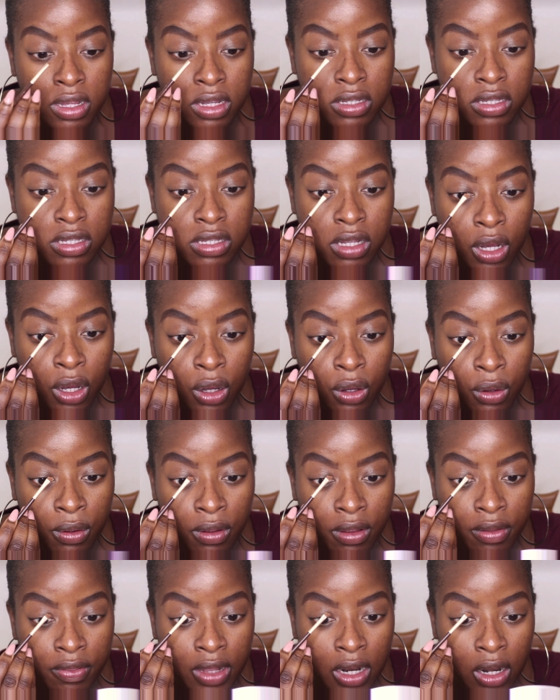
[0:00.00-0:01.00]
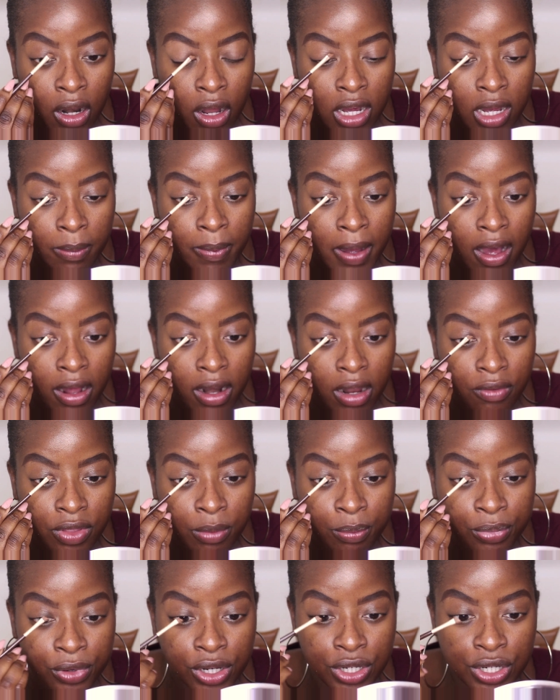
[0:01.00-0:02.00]
So the longer part of
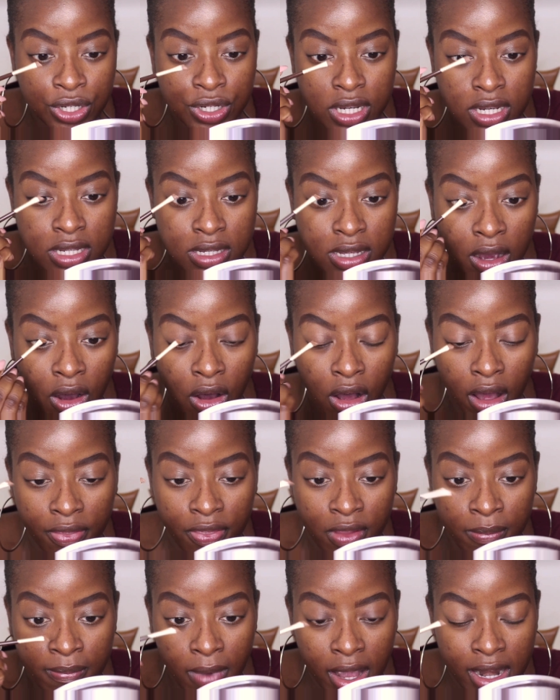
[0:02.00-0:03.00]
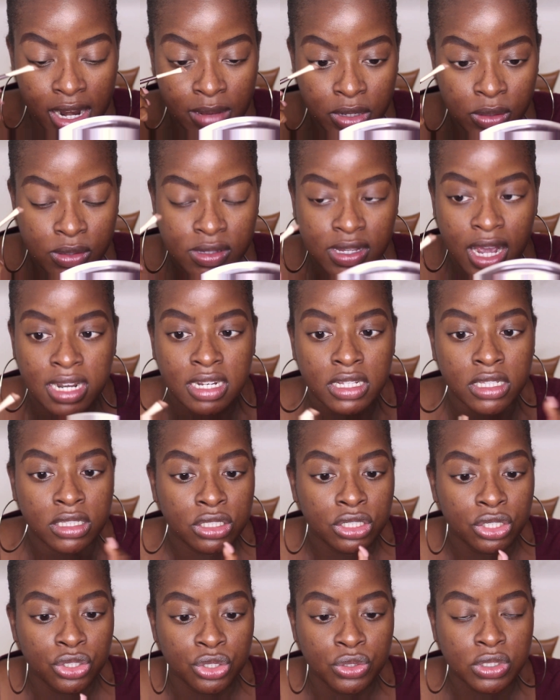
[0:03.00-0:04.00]
the brush is the innermost side and
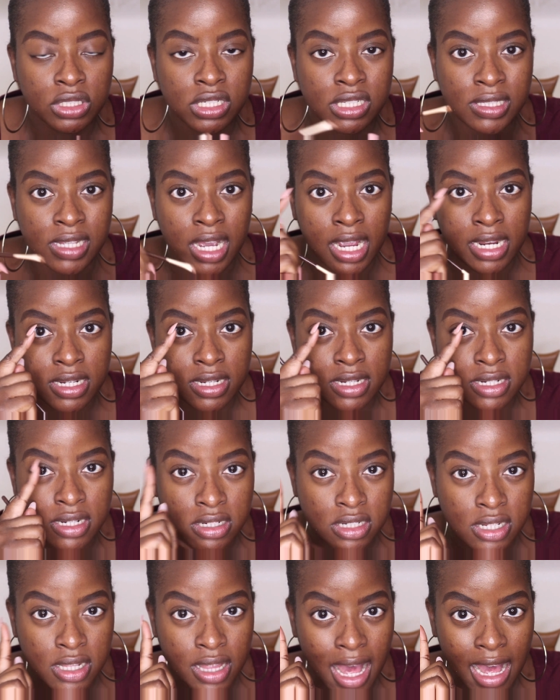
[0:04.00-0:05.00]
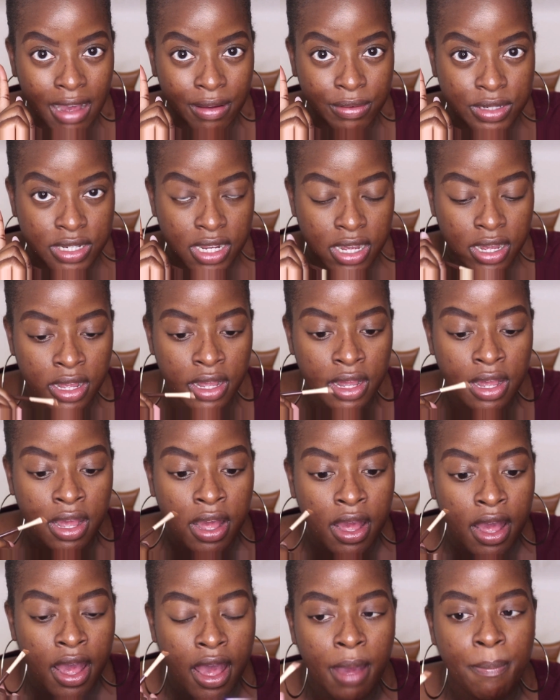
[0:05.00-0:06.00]
the shorter side to the outer.
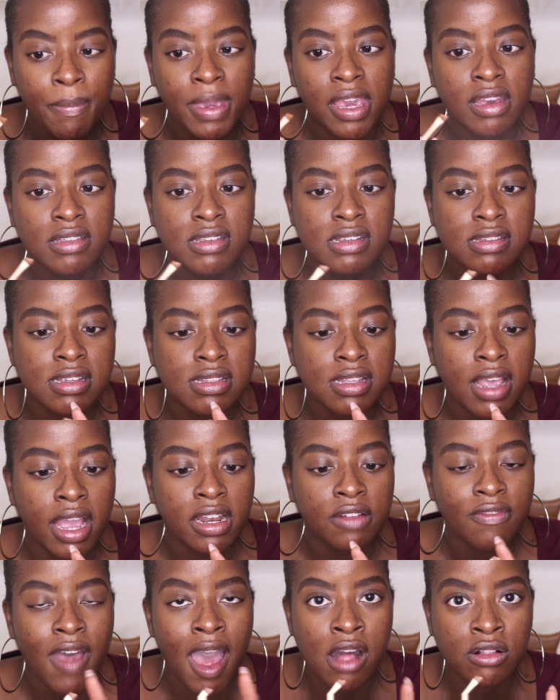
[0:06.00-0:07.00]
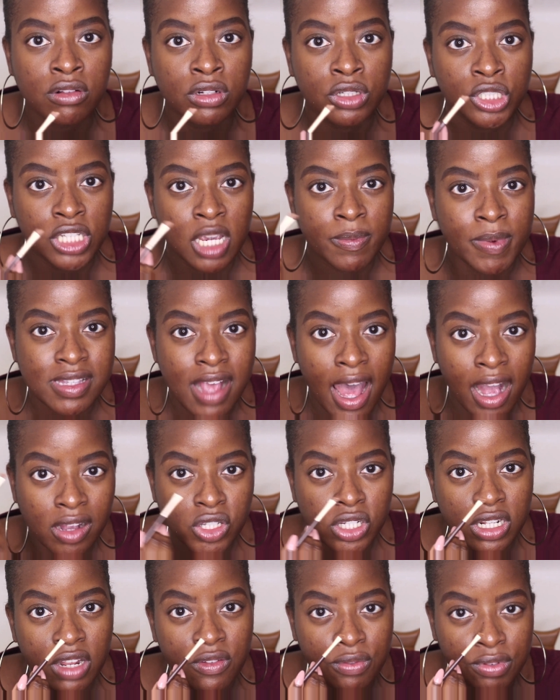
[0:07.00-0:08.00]
And because it's this kind of angled shape, it's
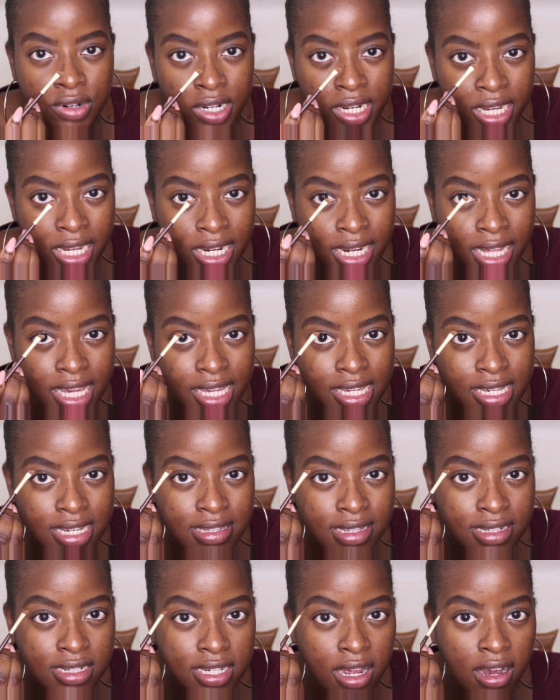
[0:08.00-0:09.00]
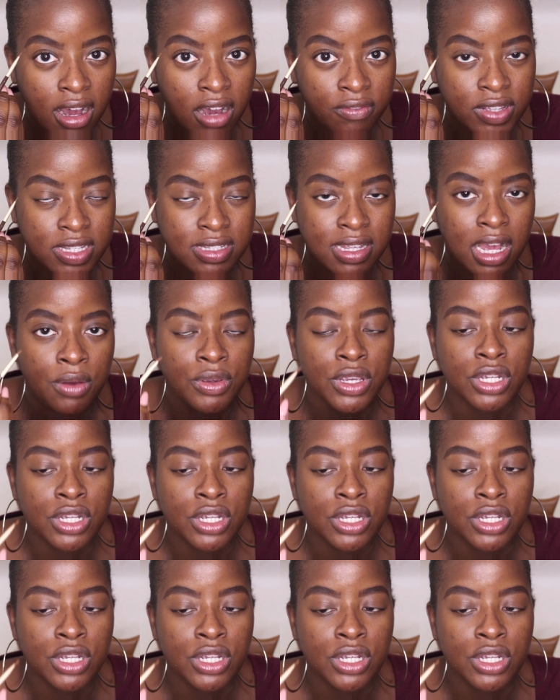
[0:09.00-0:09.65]
actually really easy to carve this out.